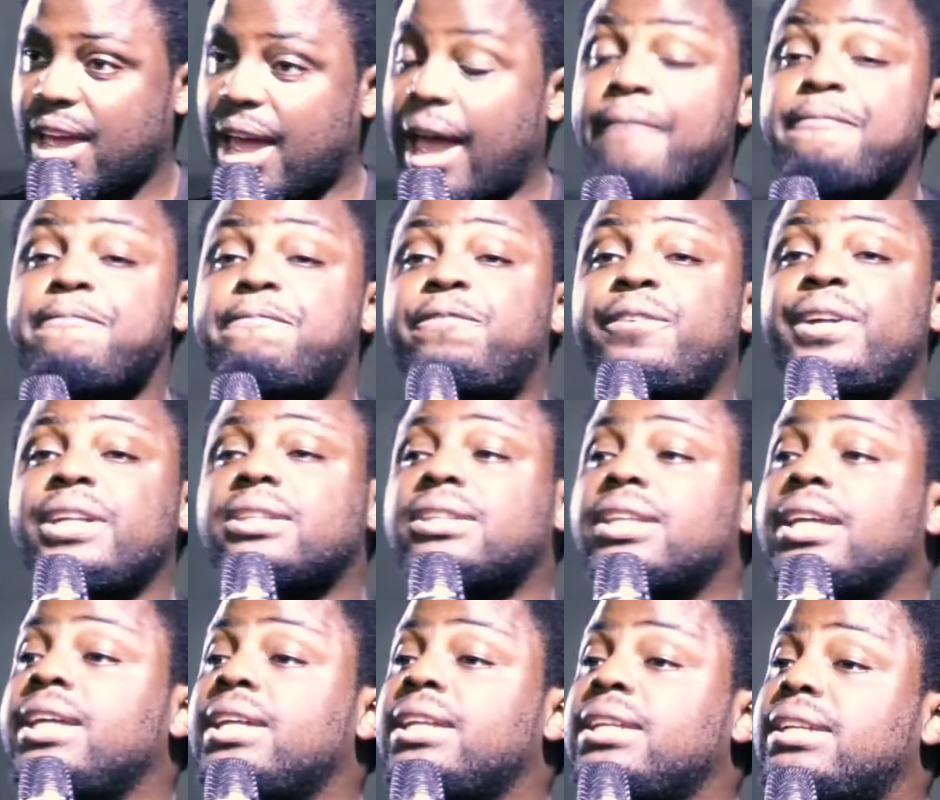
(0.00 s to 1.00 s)

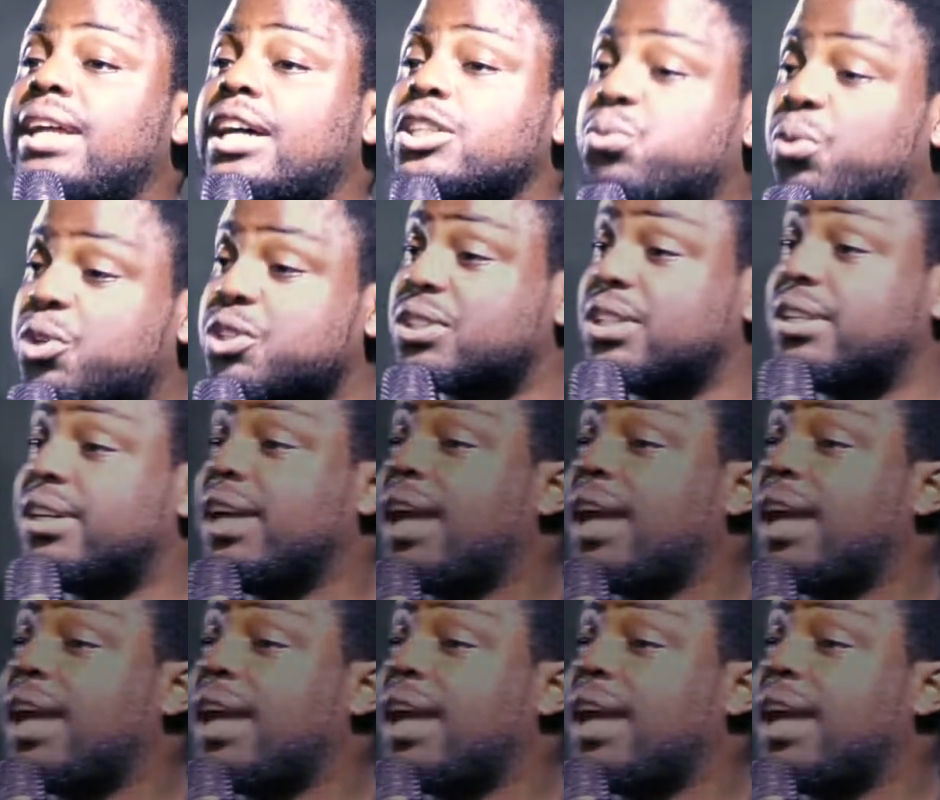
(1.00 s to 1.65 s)
Everything that was the